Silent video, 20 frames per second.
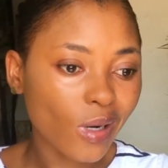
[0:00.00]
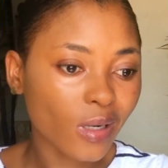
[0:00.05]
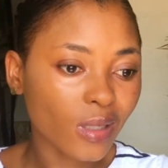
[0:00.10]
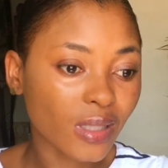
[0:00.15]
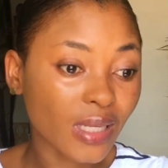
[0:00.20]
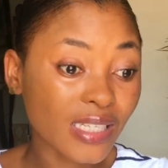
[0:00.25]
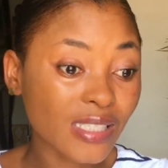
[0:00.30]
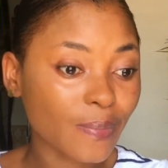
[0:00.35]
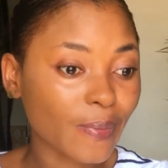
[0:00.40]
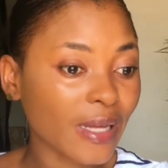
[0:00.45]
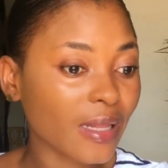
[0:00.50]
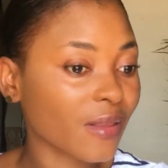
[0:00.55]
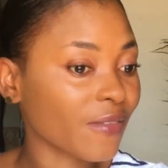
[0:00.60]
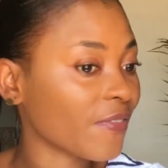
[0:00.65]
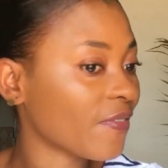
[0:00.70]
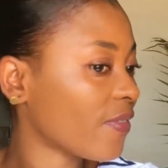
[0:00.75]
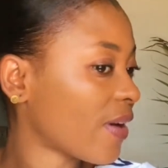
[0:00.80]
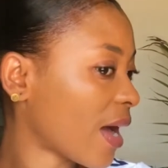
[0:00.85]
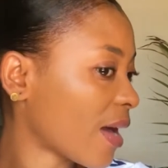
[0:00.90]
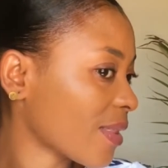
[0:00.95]
despite the
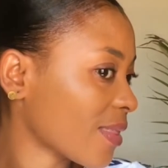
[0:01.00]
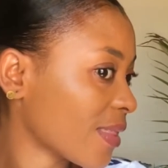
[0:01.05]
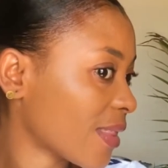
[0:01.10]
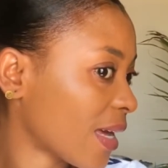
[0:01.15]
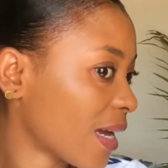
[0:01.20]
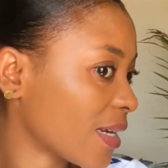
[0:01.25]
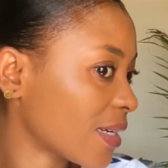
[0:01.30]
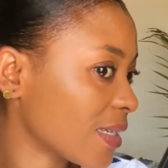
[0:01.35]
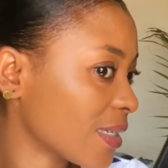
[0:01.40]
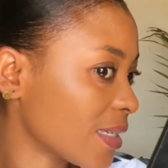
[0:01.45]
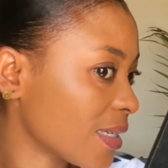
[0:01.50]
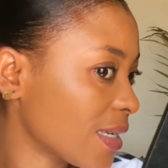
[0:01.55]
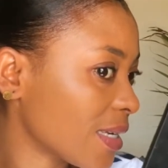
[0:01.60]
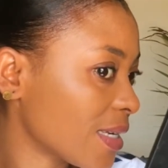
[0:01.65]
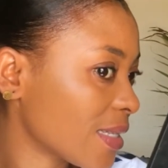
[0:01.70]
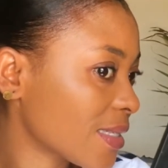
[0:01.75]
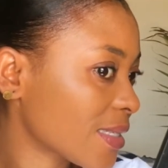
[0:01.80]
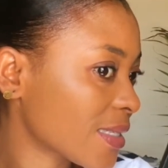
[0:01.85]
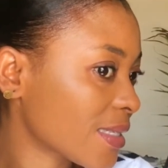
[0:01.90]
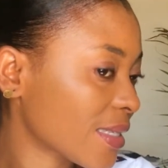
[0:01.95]
fact that
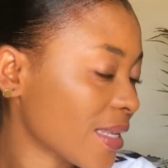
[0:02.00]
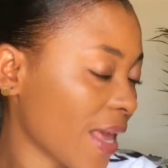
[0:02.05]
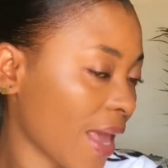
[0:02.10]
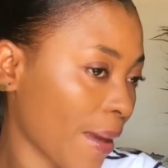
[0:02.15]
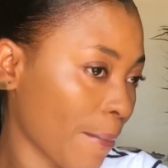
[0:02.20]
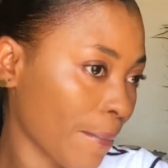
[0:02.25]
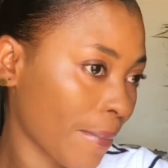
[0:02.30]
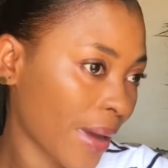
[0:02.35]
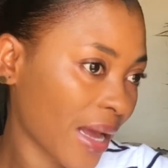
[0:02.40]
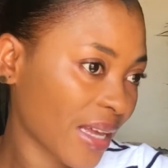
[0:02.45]
it's a matte